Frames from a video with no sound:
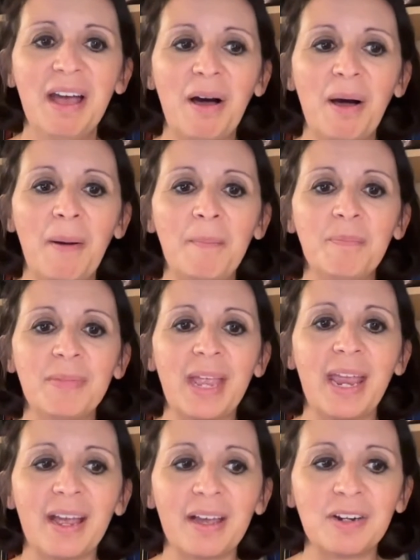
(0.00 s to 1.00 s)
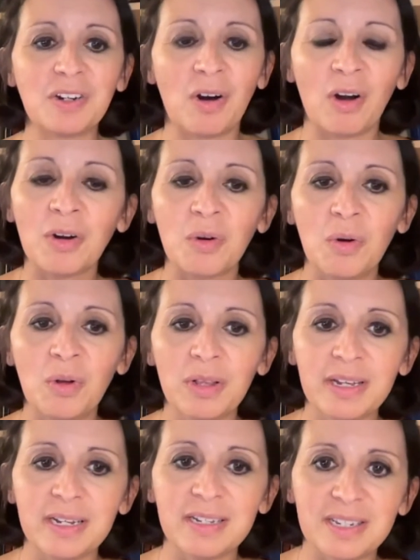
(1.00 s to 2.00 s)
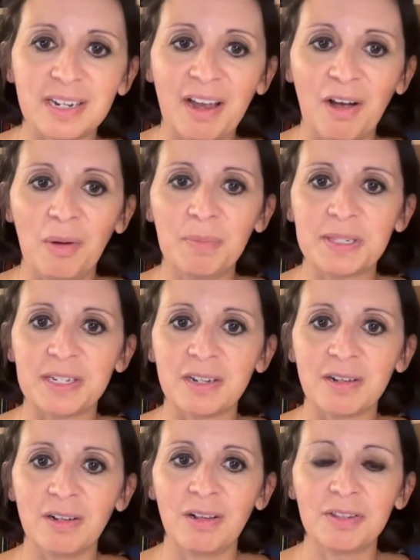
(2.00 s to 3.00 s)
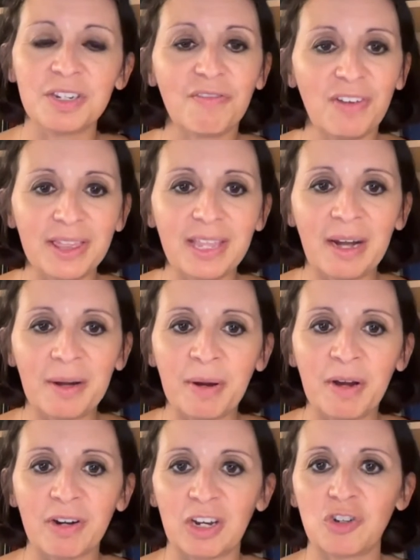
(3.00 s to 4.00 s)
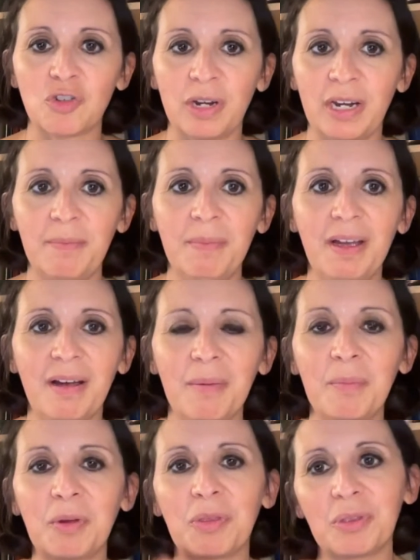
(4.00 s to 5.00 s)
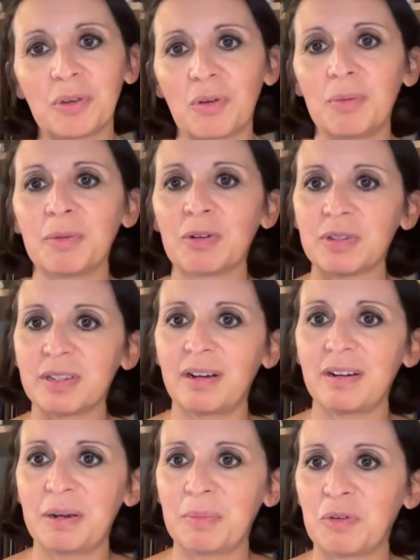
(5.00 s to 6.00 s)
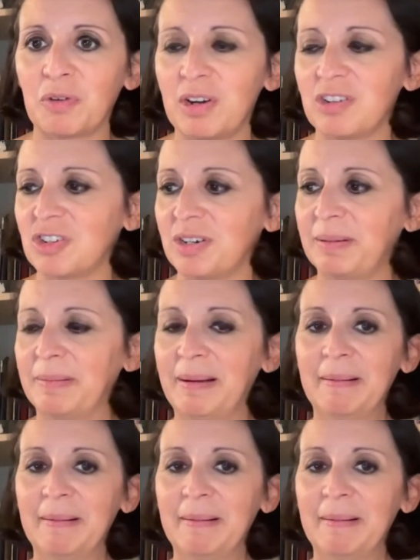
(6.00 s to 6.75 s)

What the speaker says: And our goal is to help still defend that American dream, both on the criminal side and immigration.